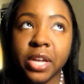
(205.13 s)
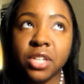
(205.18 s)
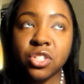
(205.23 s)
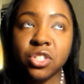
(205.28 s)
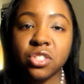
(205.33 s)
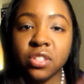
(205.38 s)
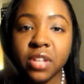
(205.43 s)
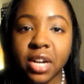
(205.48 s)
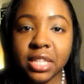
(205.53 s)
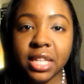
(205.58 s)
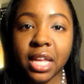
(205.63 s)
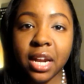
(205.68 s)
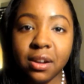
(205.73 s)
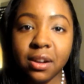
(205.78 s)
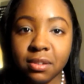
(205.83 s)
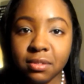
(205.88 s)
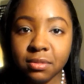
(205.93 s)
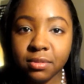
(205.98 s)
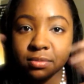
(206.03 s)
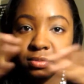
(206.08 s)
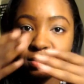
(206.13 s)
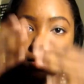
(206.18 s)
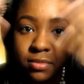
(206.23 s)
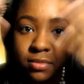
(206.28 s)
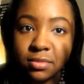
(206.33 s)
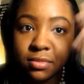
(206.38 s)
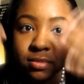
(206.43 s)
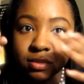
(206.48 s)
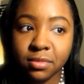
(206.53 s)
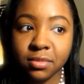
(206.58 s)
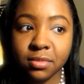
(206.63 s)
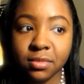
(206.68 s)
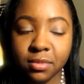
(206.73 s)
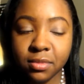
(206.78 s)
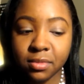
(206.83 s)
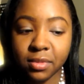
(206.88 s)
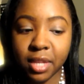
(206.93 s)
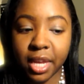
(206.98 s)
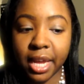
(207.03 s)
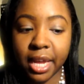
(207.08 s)
just so that they don't
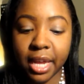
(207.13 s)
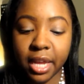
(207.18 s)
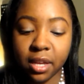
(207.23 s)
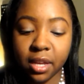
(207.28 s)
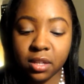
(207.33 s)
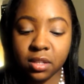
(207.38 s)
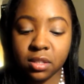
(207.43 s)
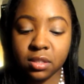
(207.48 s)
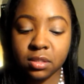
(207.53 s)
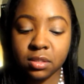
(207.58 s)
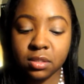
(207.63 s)
like